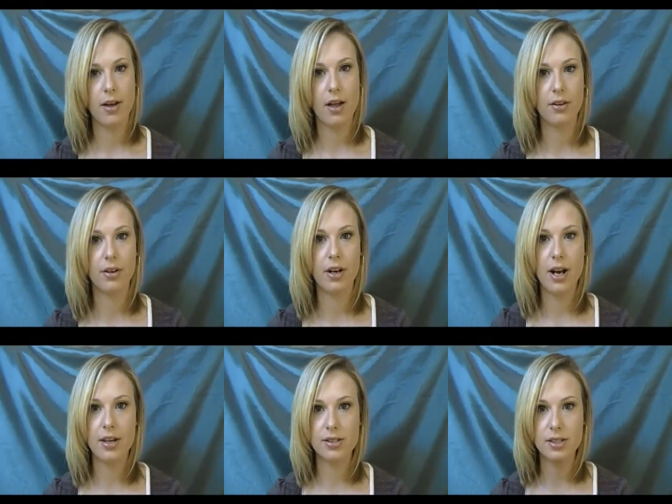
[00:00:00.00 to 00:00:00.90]
color,
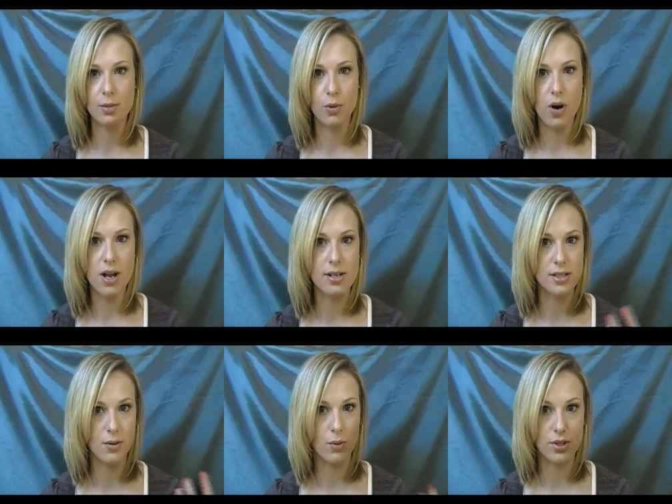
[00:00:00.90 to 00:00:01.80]
and I use it to
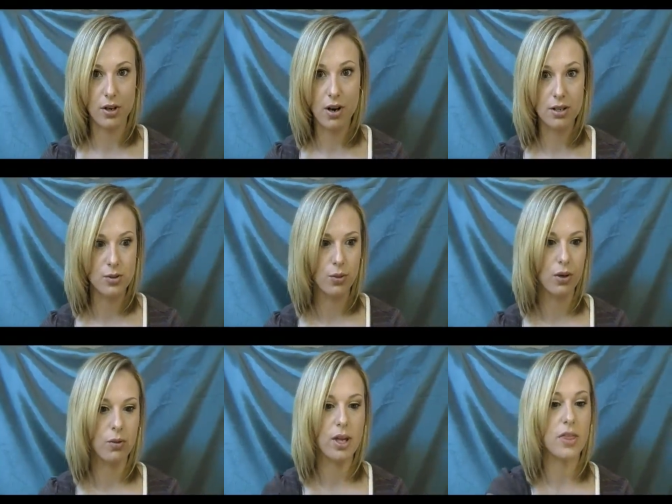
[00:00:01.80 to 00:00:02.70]
bronze or to
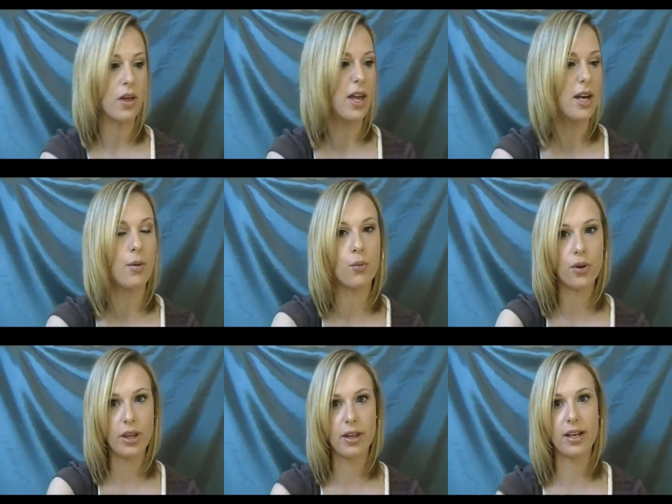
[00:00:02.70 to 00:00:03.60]
contour with, and I
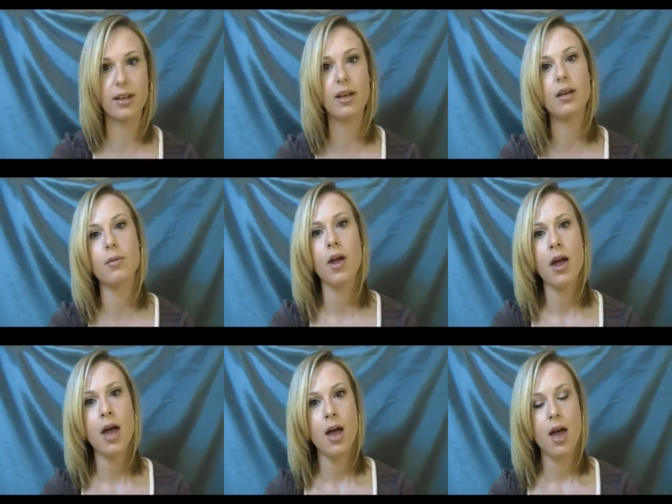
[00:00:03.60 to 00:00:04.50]
really like it.
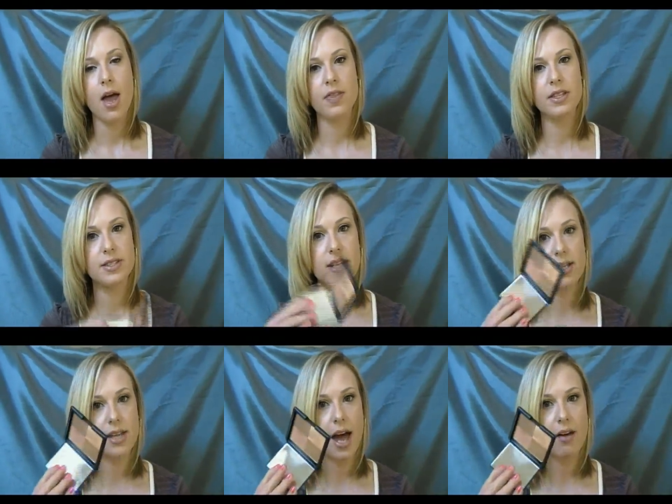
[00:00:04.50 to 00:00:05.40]
This
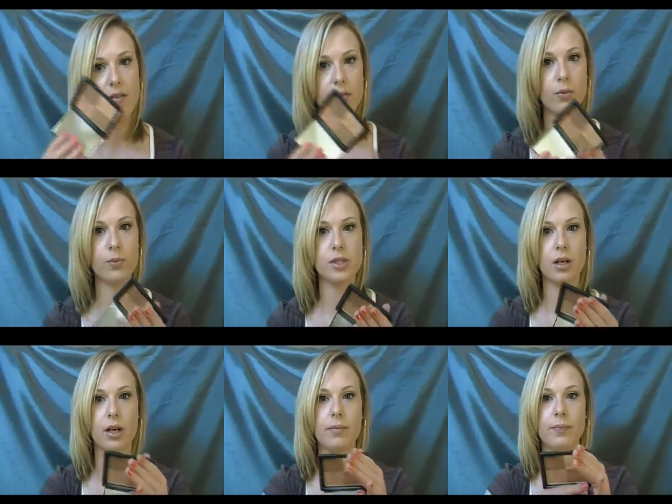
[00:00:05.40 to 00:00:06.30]
does have, oops,
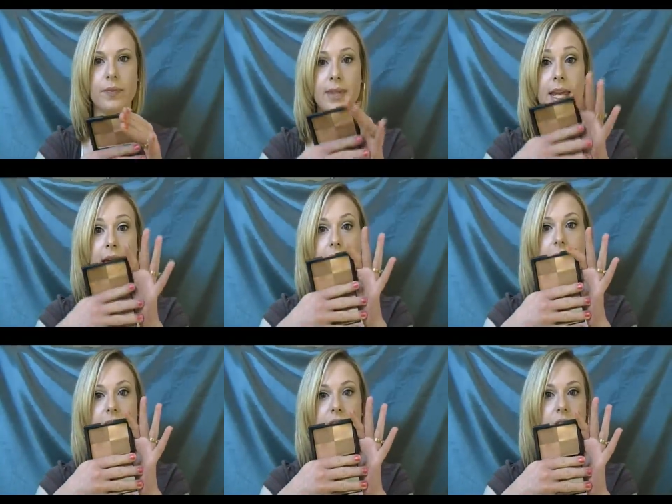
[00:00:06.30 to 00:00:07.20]
sorry,
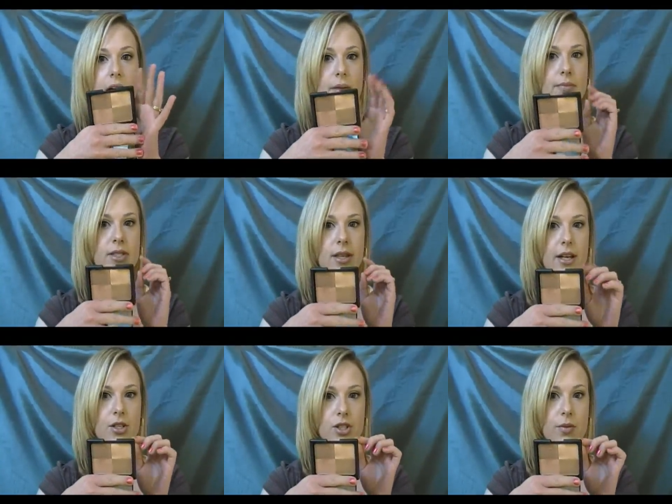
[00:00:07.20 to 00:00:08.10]
have
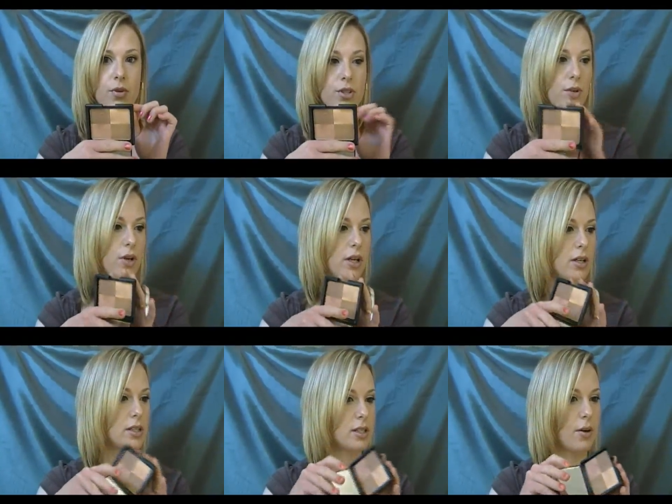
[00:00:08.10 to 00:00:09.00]
slight shimmer to
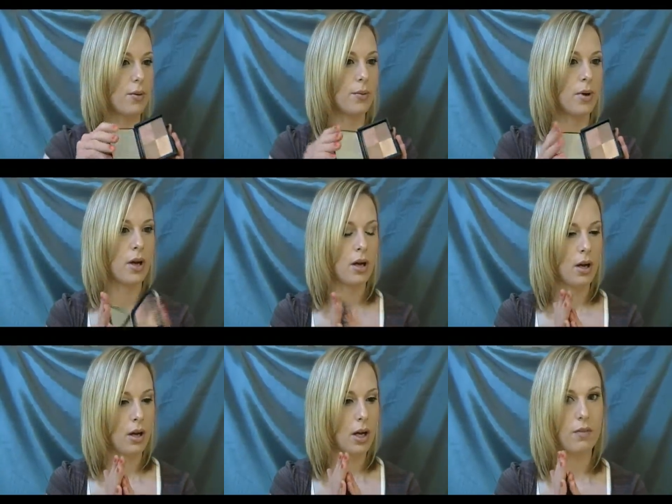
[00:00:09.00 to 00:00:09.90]
it, so
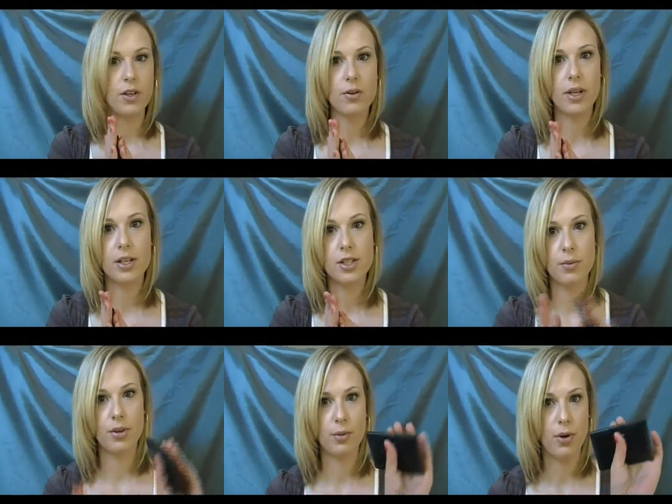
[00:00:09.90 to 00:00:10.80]
if you don't like
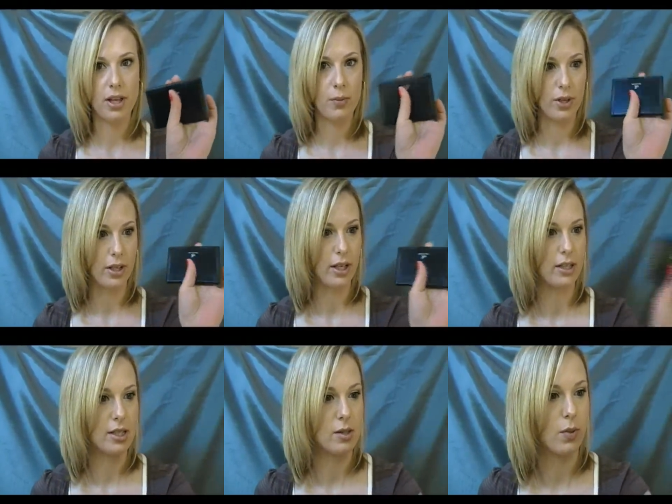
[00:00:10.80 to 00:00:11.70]
shimmer, you probably wouldn't
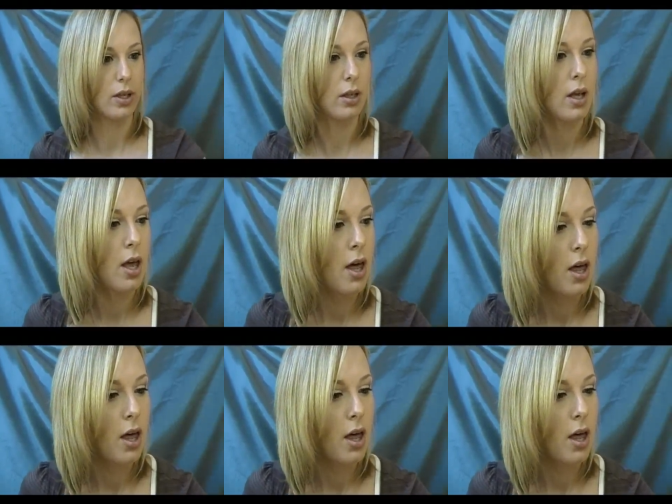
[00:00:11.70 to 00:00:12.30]
like this one.